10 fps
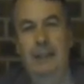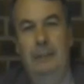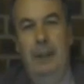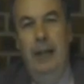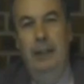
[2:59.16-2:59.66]

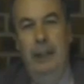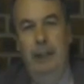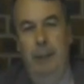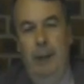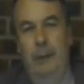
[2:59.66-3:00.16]
But actually,
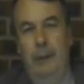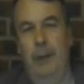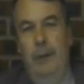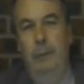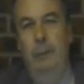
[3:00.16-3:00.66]
if we look
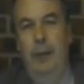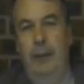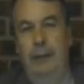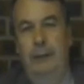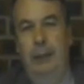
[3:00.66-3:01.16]
at the
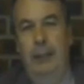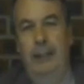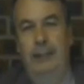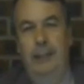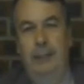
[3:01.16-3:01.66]
words of
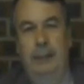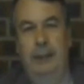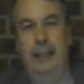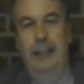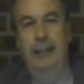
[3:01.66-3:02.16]
Jesus, we
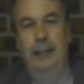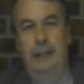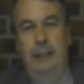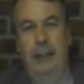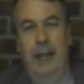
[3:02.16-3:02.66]
see
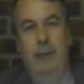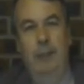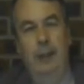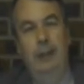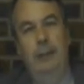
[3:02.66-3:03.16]
that
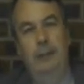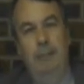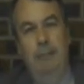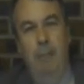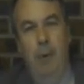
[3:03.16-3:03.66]
worship
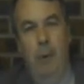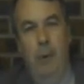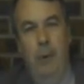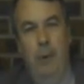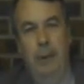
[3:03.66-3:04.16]
is more